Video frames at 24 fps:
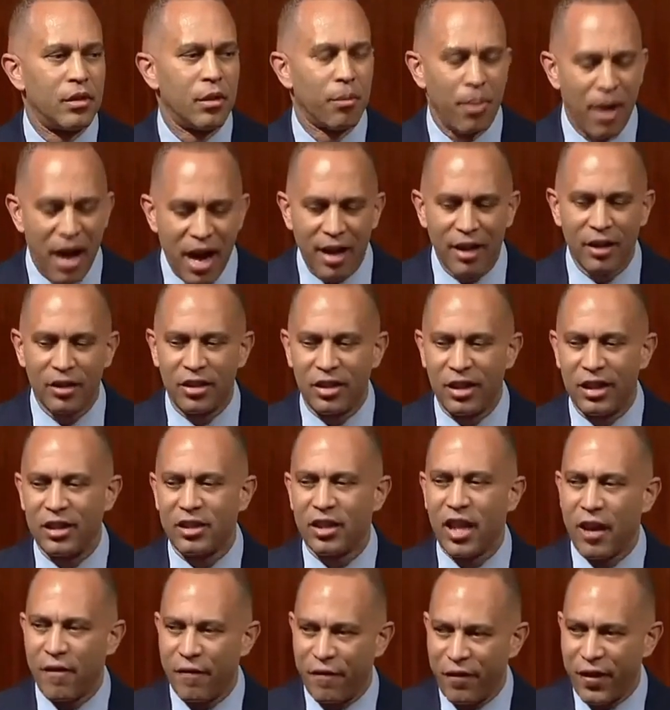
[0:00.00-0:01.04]
The
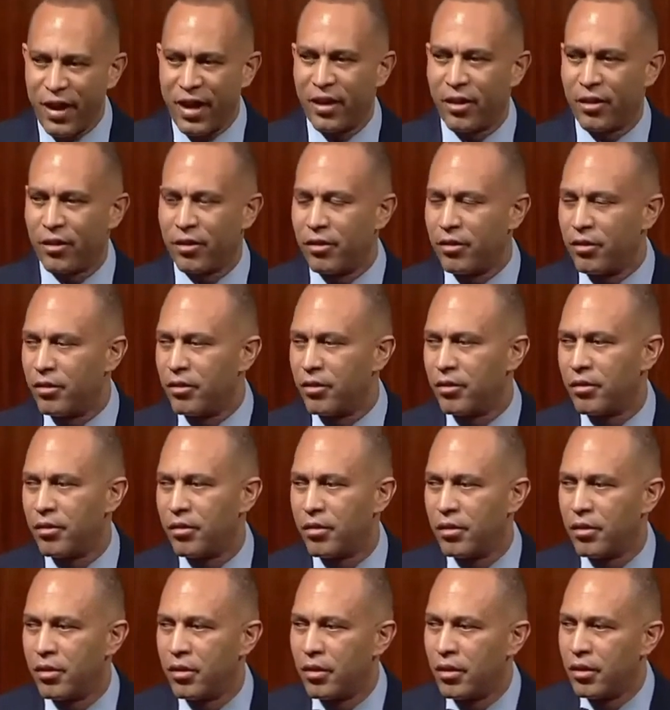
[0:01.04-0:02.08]
policies have failed.
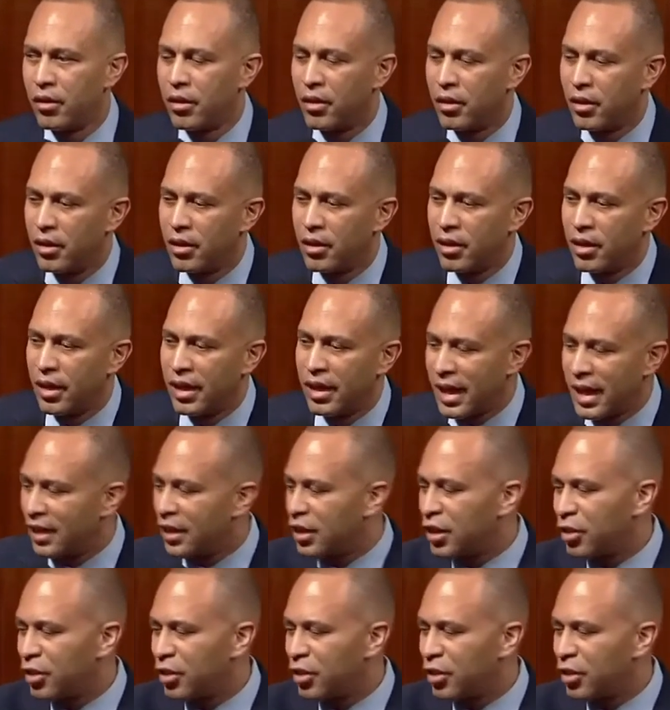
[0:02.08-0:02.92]
And yet,